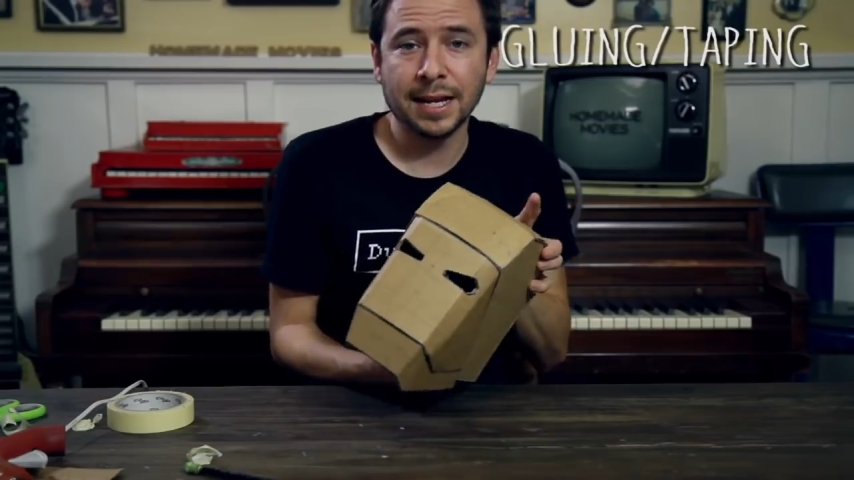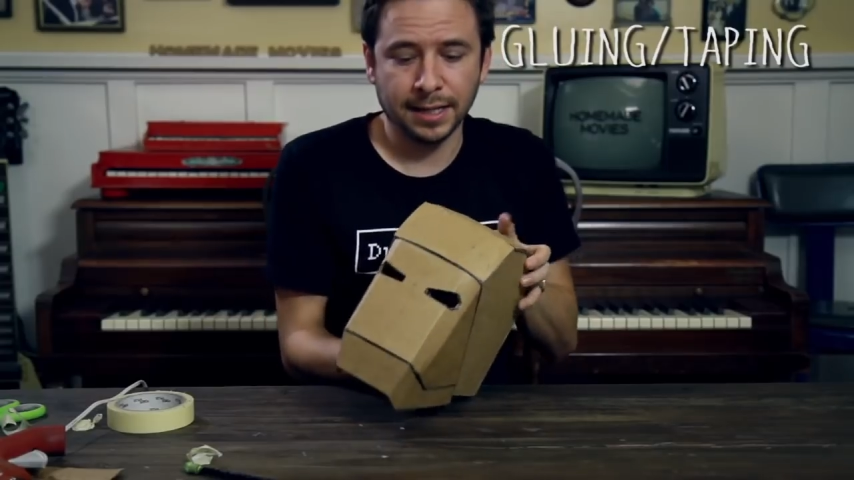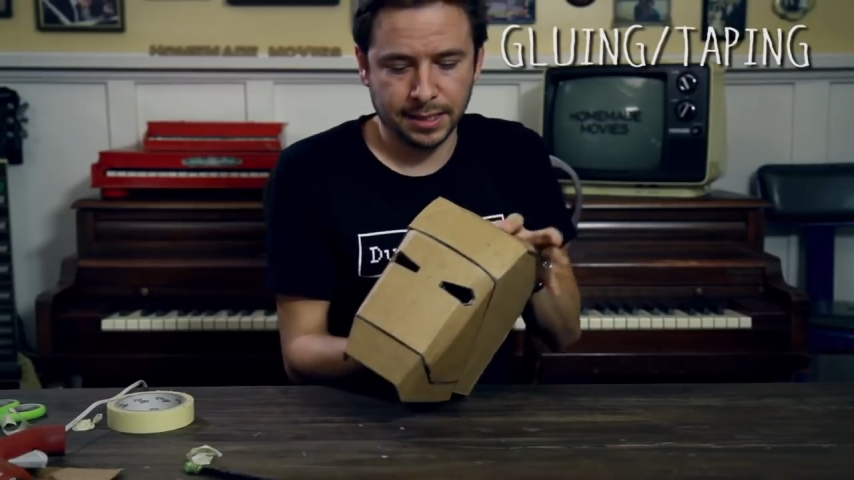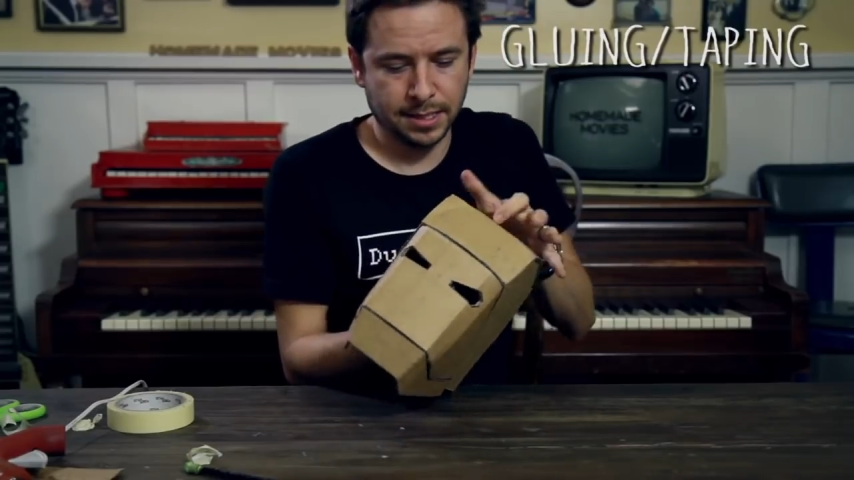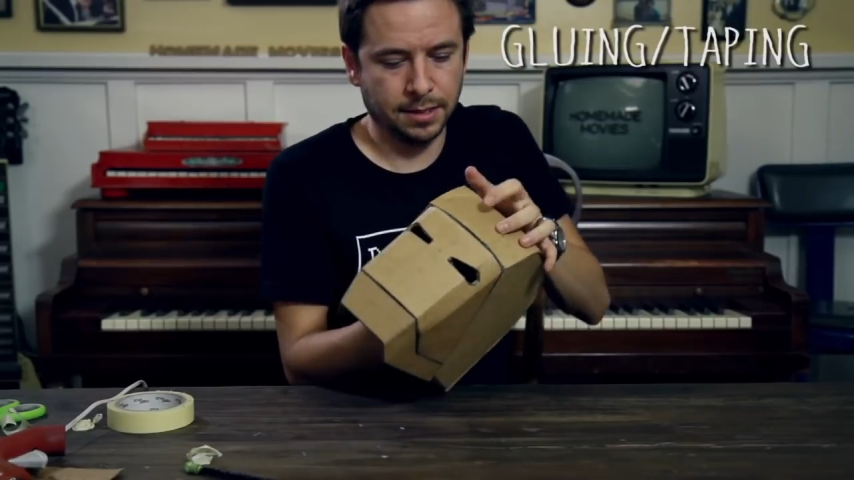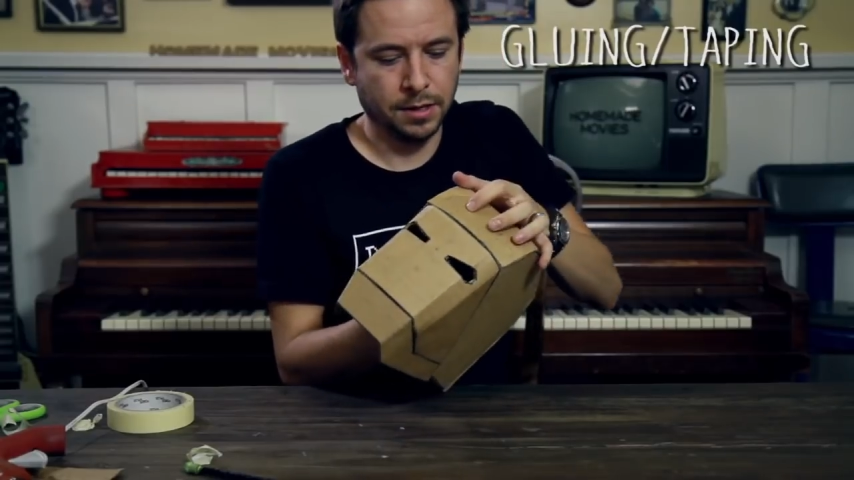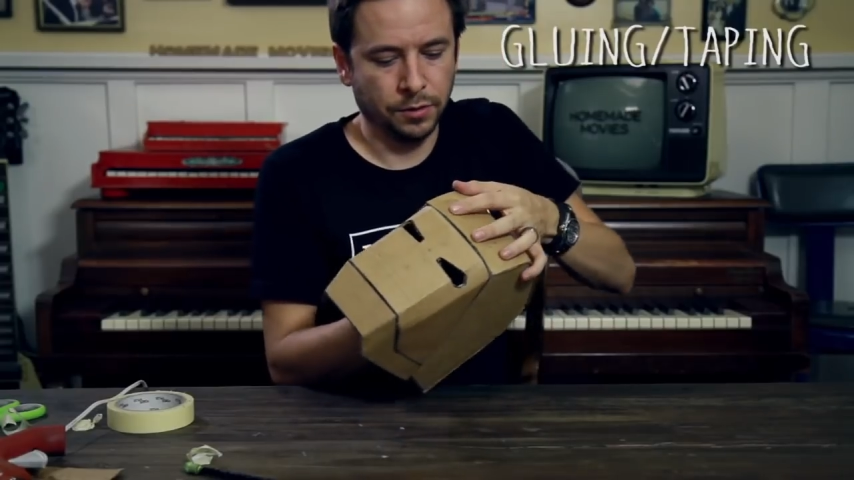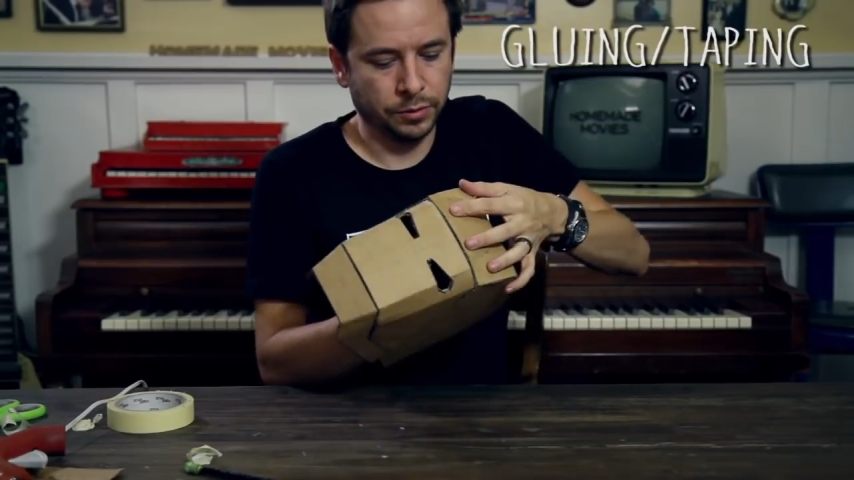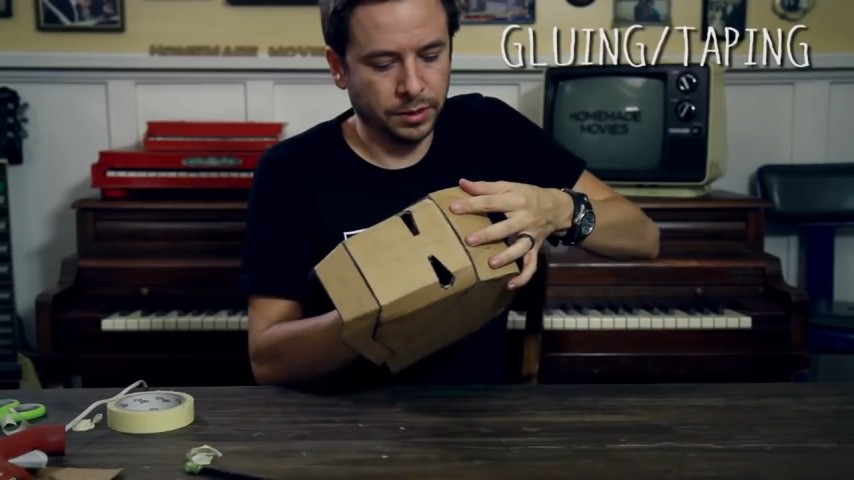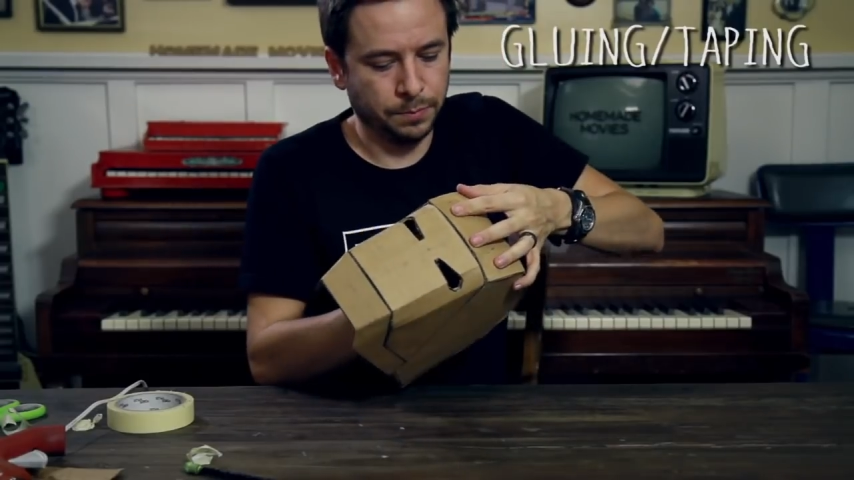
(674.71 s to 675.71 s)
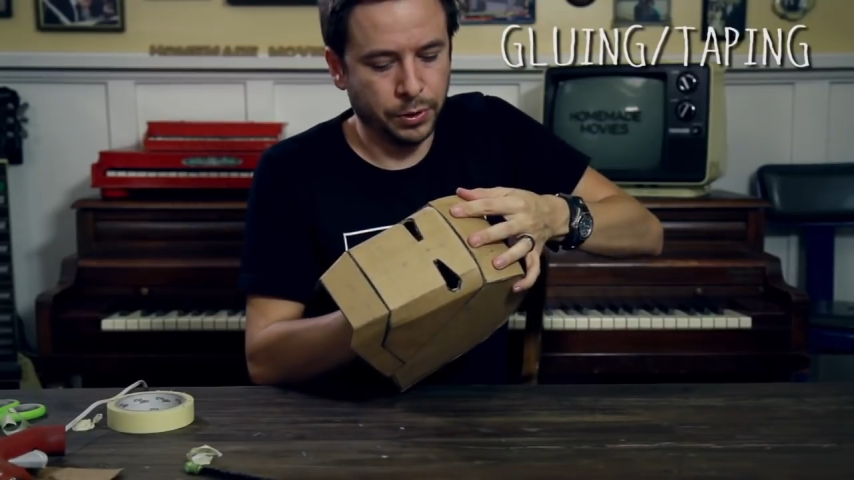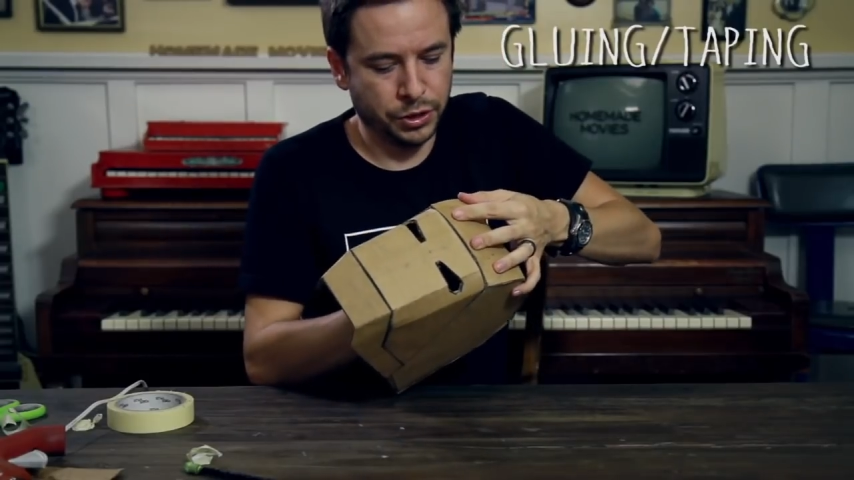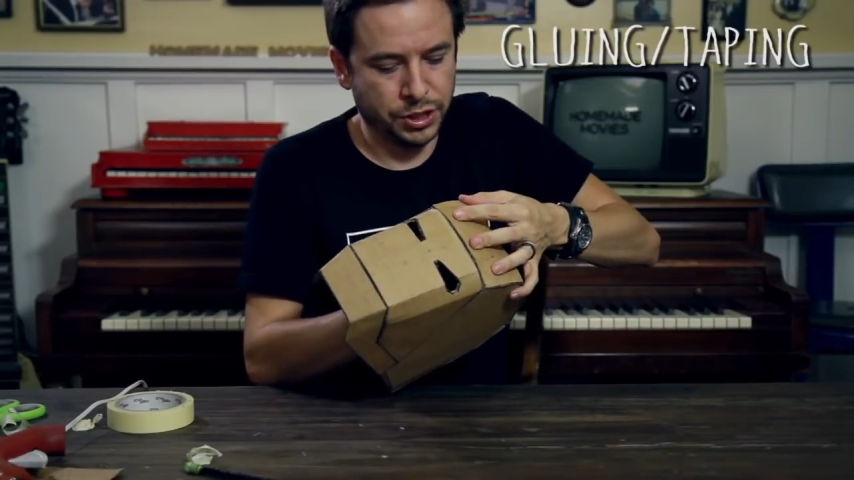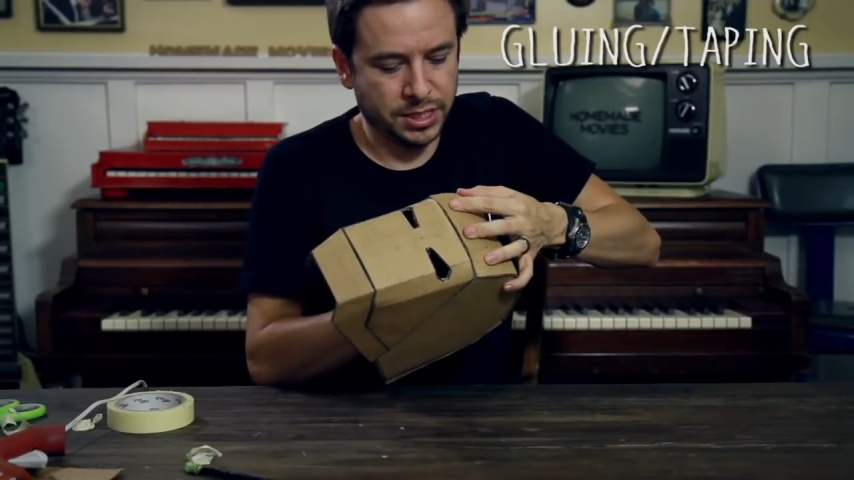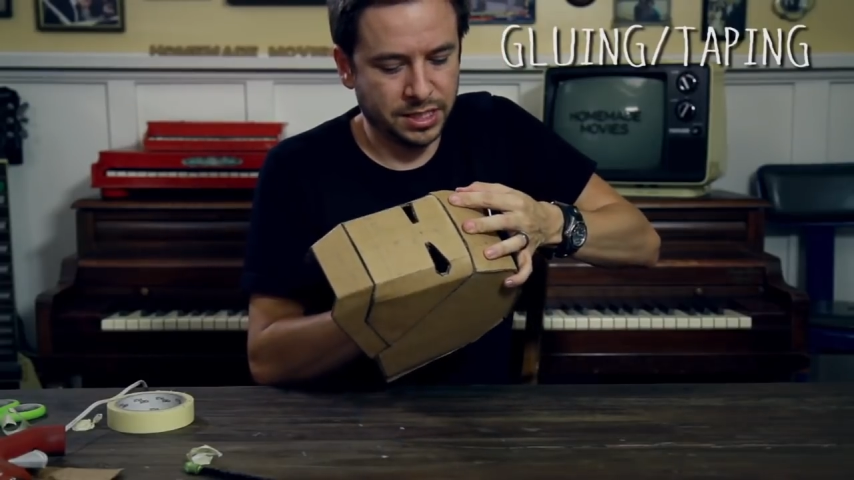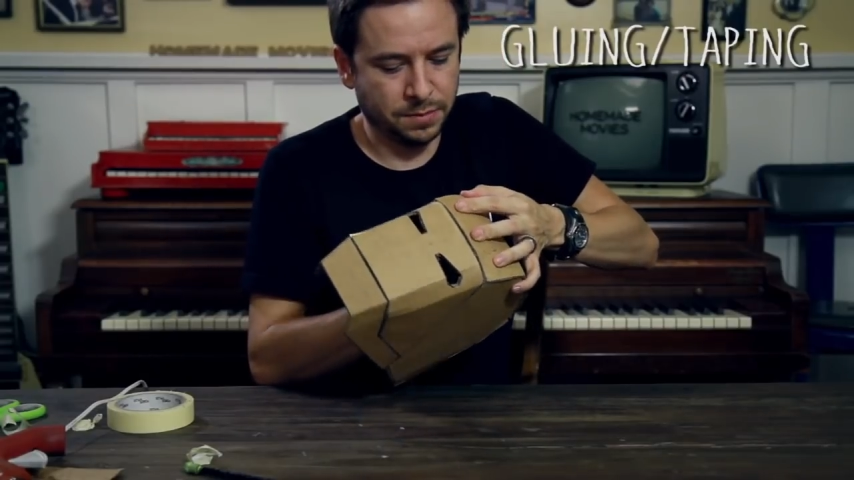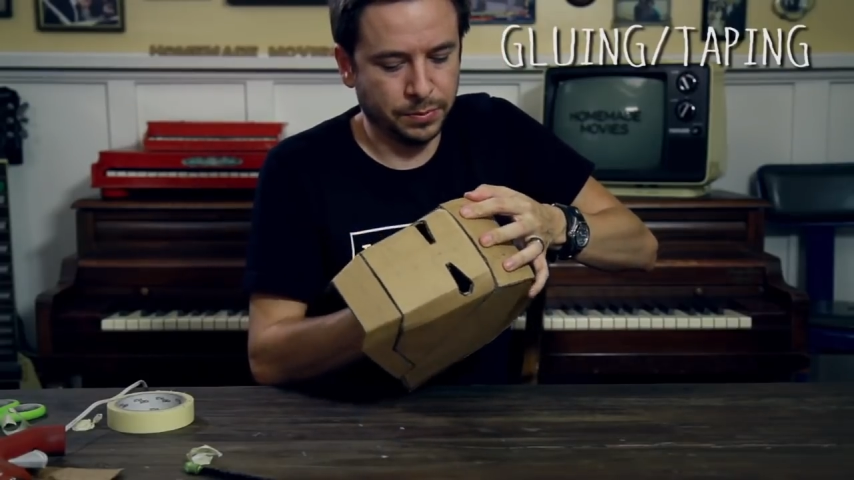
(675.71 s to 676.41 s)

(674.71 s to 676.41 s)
I can really push this into